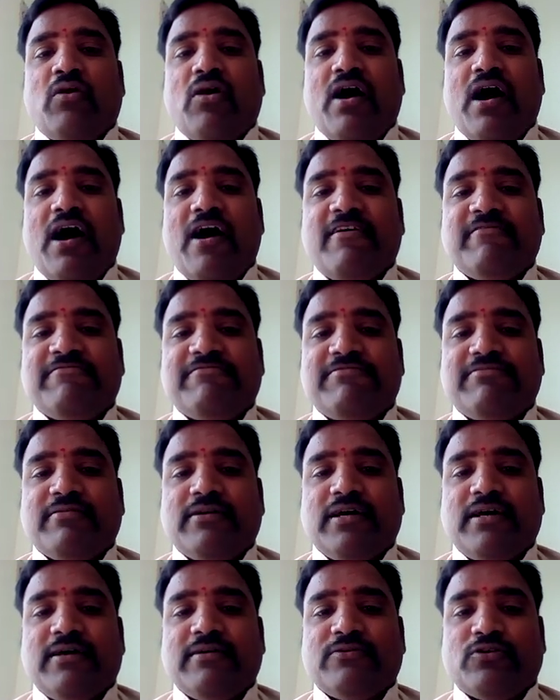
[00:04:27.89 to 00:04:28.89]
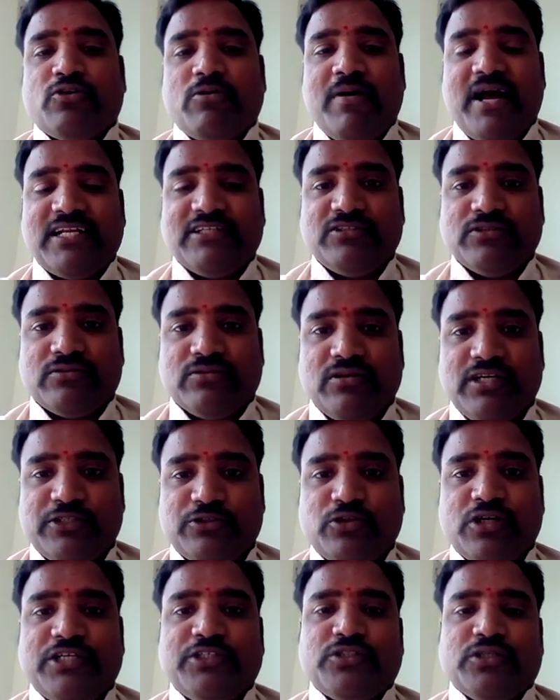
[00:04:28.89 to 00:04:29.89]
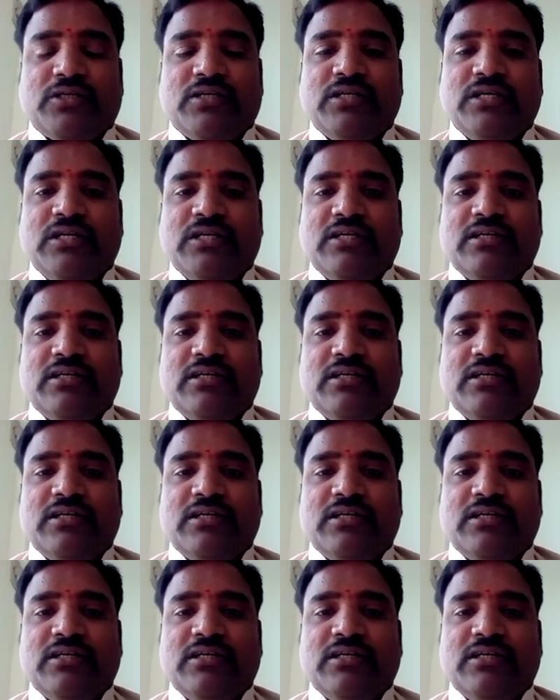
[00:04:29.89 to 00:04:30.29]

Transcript: of Romantic literature